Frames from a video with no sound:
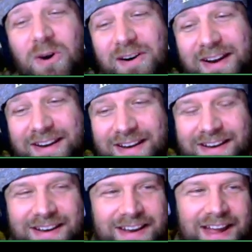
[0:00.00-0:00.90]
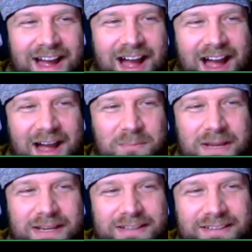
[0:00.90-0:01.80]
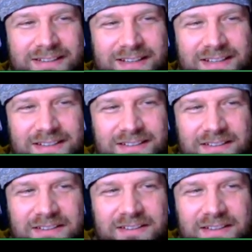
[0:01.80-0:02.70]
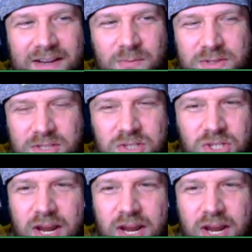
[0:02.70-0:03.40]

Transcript: I was a close game. Like it was, it was this close. Yeah.